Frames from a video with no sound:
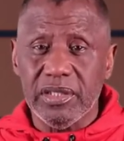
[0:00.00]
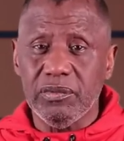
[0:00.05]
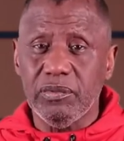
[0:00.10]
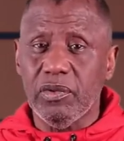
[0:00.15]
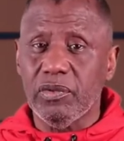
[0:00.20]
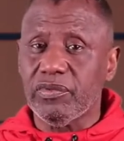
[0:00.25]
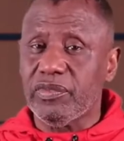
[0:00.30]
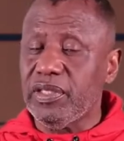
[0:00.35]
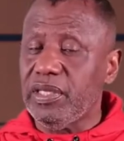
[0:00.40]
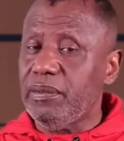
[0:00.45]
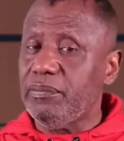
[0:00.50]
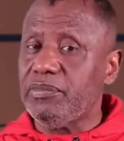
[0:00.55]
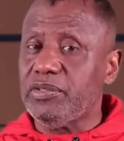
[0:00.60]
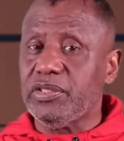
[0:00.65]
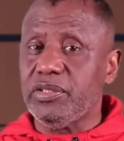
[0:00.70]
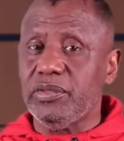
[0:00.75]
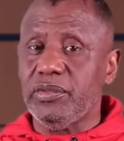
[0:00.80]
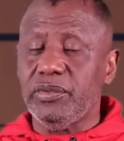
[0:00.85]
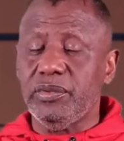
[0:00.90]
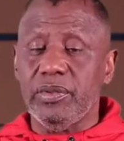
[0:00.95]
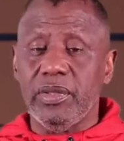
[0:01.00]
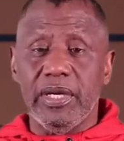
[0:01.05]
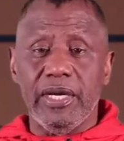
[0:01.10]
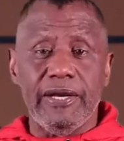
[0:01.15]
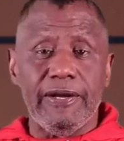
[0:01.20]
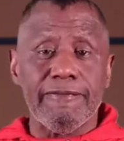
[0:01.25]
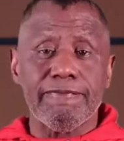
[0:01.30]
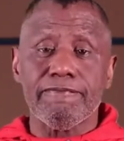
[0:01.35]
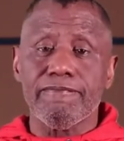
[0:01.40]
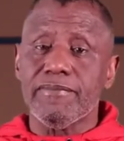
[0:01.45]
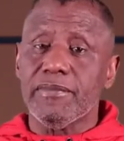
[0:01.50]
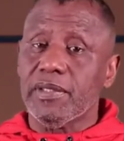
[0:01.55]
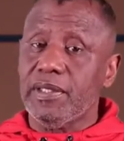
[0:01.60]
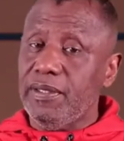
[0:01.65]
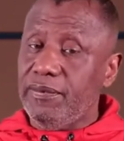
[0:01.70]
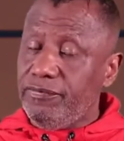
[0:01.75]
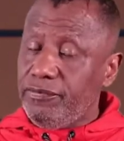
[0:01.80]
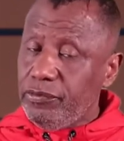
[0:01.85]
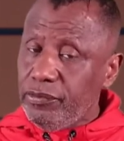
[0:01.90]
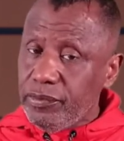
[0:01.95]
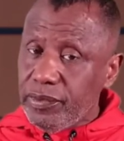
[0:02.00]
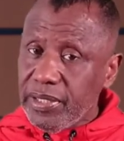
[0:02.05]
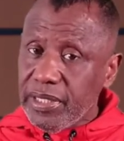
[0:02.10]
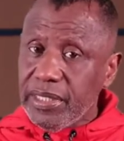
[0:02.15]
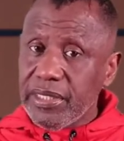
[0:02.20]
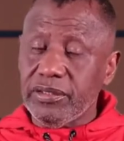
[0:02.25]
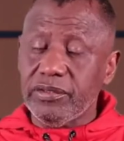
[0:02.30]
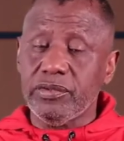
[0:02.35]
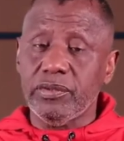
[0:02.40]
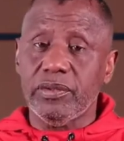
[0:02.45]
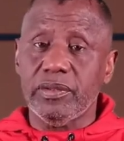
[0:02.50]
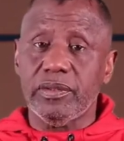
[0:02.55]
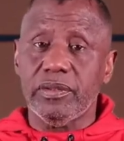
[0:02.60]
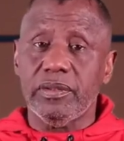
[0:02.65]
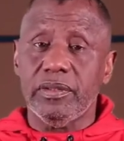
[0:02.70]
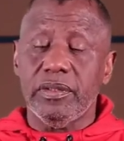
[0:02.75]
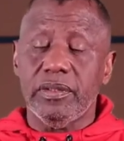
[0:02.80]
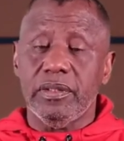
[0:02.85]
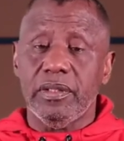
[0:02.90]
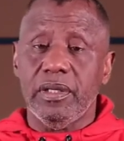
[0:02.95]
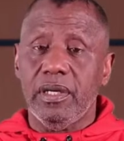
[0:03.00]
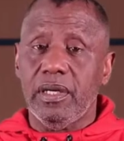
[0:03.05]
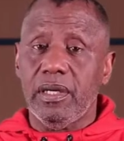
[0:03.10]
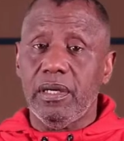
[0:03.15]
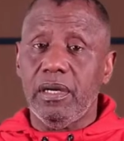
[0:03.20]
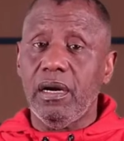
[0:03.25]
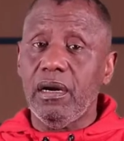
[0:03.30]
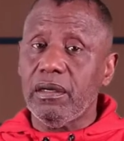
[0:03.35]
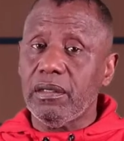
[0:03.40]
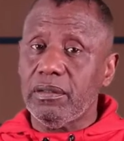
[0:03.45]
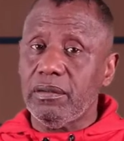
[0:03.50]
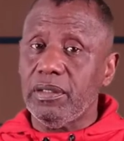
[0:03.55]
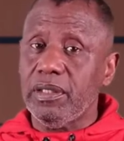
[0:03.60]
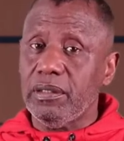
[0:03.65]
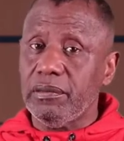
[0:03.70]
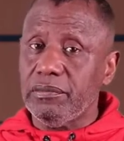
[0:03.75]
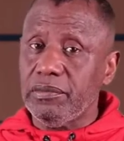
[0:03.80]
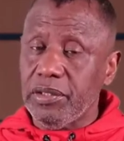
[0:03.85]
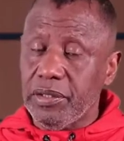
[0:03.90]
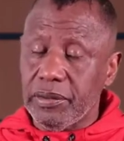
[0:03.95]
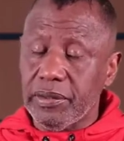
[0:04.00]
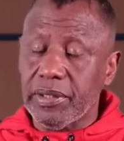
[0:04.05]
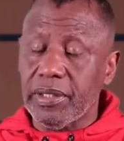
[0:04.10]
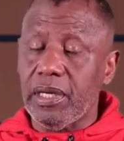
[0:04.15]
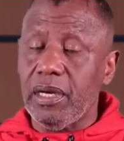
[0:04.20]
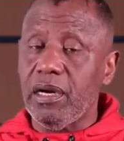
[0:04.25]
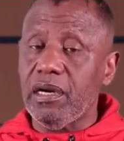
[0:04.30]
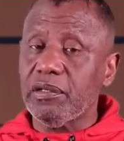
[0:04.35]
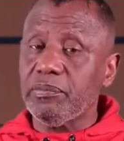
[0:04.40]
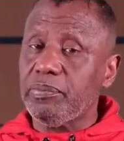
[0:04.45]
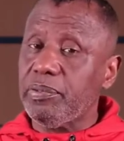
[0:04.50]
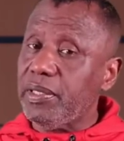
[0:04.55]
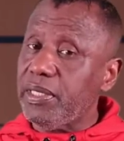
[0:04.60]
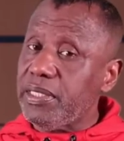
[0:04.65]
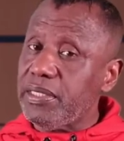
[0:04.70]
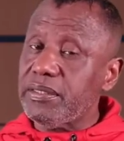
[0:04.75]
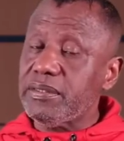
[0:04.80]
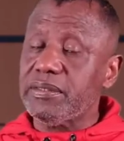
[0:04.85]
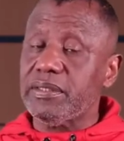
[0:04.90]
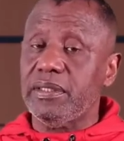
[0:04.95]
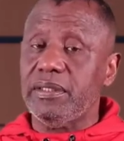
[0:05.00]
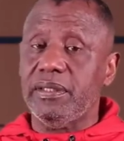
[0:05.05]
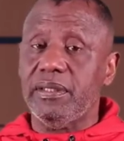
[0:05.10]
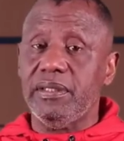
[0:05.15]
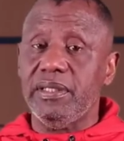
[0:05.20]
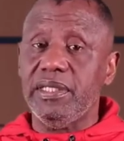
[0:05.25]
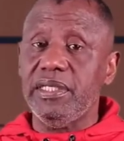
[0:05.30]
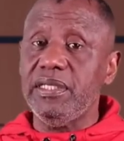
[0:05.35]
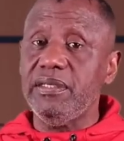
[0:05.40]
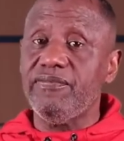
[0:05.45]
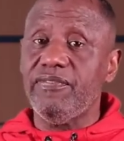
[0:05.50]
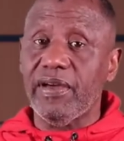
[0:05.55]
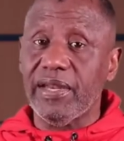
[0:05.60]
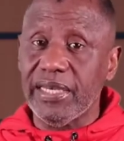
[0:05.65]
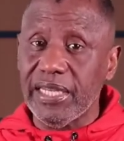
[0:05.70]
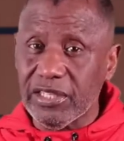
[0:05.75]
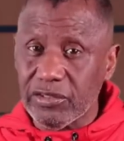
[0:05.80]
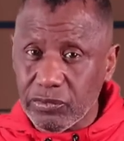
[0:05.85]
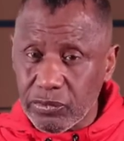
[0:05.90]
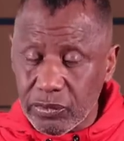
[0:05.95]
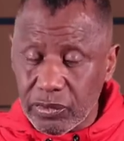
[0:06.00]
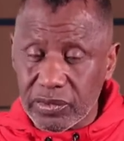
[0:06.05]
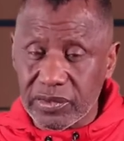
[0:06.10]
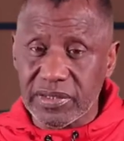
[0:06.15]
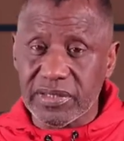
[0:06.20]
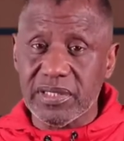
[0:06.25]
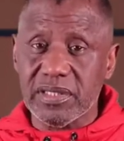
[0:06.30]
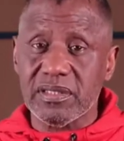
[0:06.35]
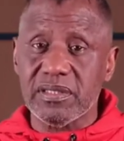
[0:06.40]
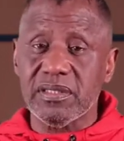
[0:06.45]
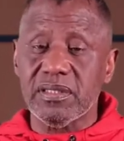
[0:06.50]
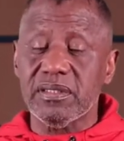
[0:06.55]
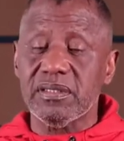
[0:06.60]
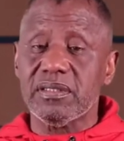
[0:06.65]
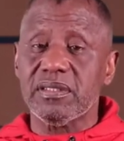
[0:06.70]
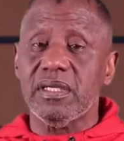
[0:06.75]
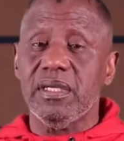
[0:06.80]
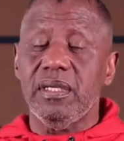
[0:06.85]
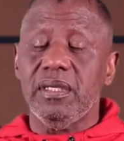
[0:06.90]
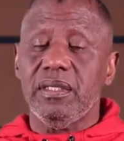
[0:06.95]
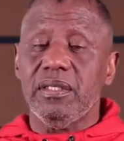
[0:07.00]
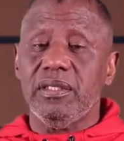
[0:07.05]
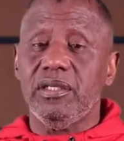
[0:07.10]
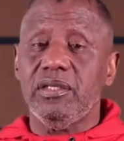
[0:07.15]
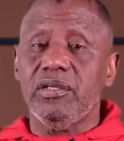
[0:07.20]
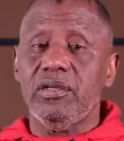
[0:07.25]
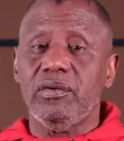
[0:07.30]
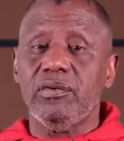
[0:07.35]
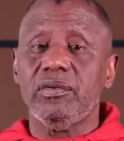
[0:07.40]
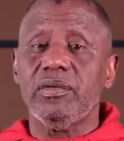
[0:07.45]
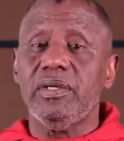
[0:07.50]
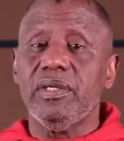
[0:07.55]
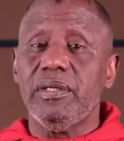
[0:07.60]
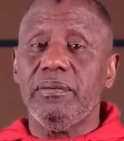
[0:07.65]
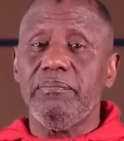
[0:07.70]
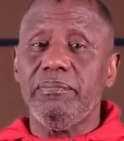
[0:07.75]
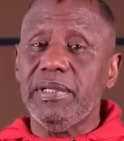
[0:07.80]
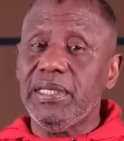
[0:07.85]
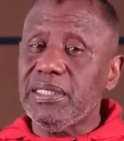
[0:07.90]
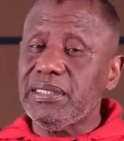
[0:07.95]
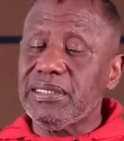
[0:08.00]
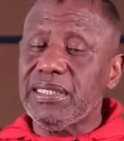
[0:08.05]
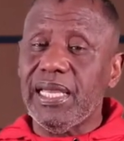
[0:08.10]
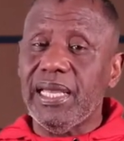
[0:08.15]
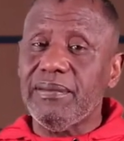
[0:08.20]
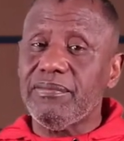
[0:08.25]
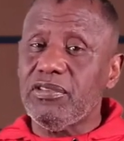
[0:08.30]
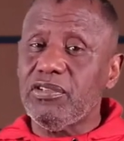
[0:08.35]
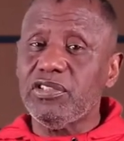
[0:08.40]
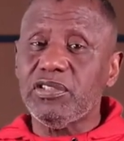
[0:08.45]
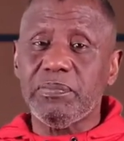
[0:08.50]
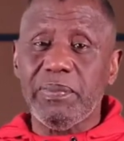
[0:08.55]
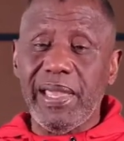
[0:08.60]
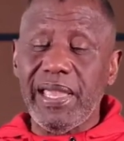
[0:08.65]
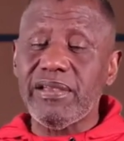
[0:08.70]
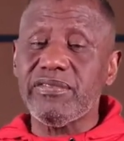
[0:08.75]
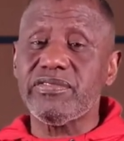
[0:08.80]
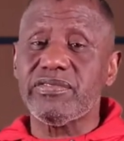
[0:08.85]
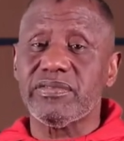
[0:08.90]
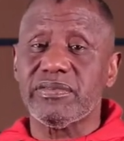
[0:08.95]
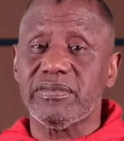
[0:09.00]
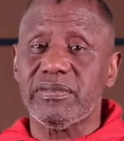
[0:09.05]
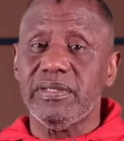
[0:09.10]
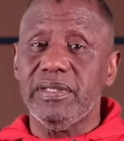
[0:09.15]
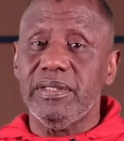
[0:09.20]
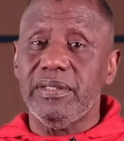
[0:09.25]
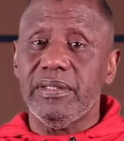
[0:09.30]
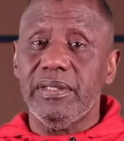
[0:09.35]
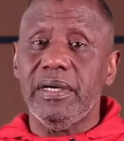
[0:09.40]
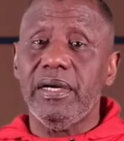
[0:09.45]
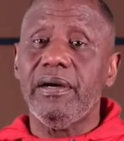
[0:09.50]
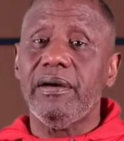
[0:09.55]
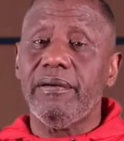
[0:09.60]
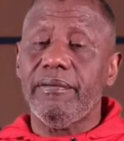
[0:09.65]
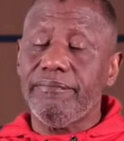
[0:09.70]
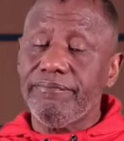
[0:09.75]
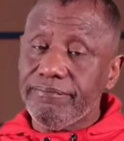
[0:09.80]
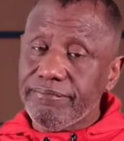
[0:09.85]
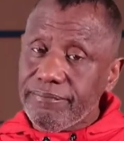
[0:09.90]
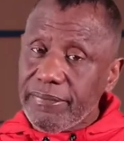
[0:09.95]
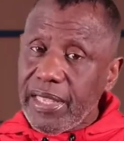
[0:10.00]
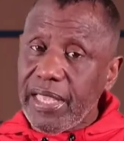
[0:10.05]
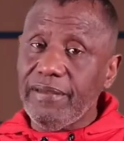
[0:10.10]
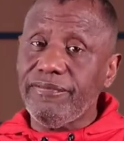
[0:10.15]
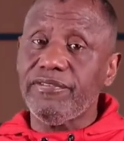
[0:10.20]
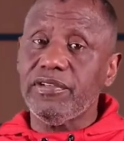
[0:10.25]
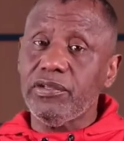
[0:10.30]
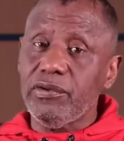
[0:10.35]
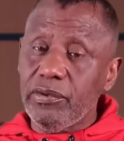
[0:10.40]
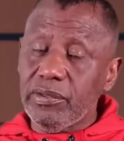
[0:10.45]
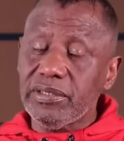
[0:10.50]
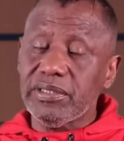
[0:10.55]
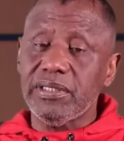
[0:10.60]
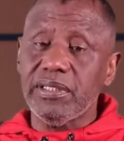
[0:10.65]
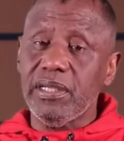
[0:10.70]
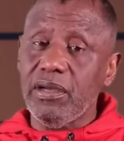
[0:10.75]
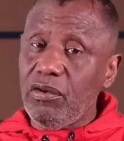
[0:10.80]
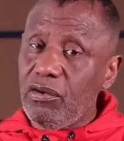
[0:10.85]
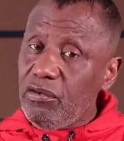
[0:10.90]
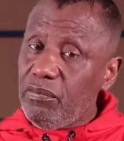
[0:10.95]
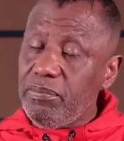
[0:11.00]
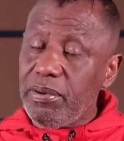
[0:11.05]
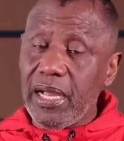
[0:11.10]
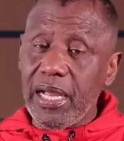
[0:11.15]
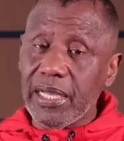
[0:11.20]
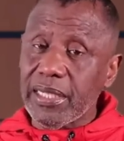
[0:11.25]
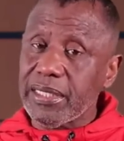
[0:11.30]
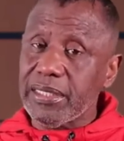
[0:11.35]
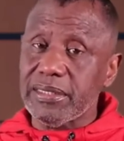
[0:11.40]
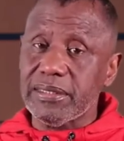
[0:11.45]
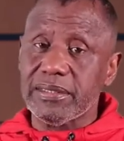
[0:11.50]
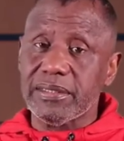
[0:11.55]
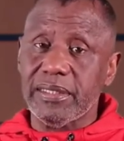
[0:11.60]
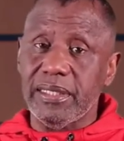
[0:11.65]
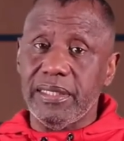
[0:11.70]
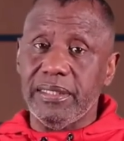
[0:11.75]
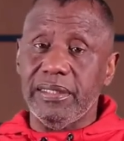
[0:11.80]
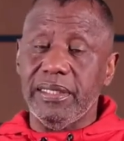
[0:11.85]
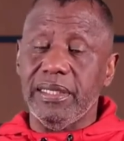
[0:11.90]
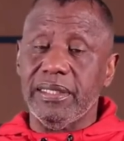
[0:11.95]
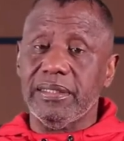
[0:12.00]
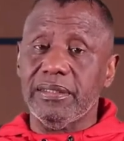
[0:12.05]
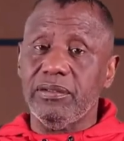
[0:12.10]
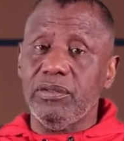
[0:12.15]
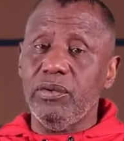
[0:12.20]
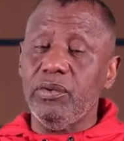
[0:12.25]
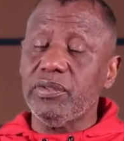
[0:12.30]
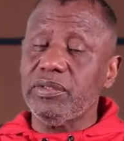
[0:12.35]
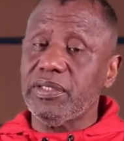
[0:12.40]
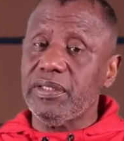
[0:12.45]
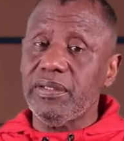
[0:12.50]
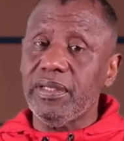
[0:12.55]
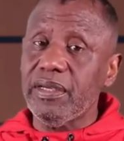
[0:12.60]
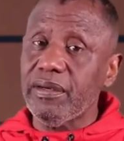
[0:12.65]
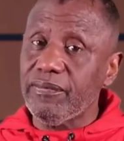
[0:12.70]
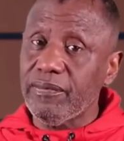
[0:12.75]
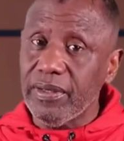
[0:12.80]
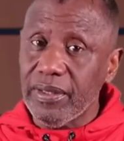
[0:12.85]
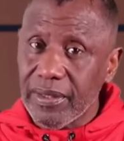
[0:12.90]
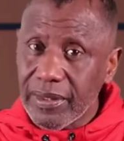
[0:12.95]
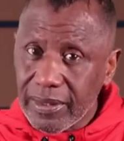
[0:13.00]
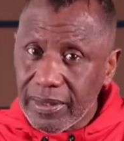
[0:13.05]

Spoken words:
You want them to, if you get into a hard place and need financial assistance, you know, many times those pastors have to go into their own pockets and go into their